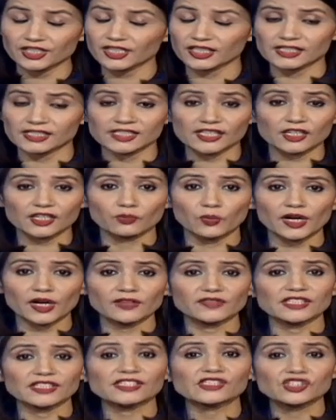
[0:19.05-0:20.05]
considered one
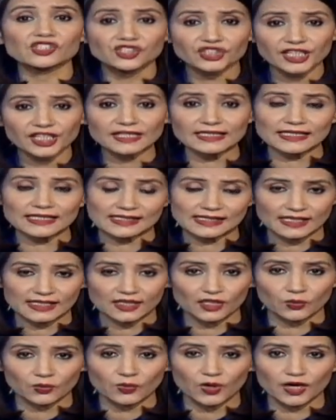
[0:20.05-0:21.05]
of the strictest in
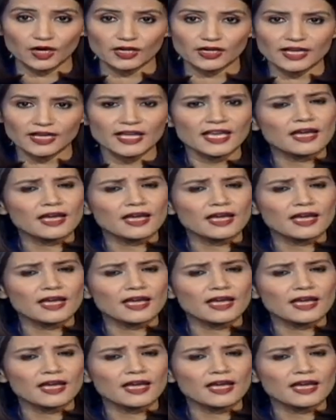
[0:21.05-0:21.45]
the world,